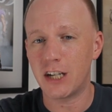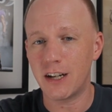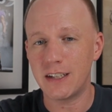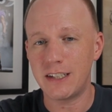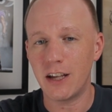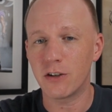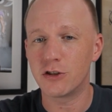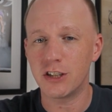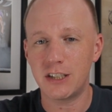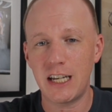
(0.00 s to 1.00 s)
Jonathan Taylor
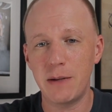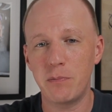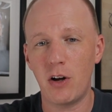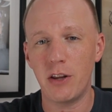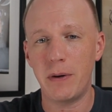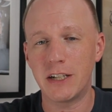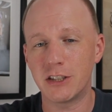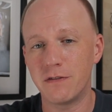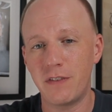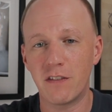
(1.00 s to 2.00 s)
just to keep him on the
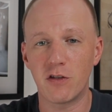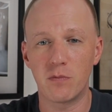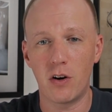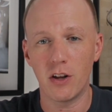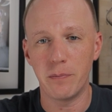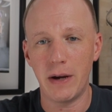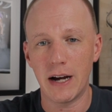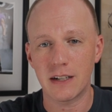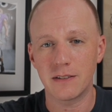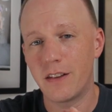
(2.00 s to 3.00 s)
bench in favor of Marlon Mack.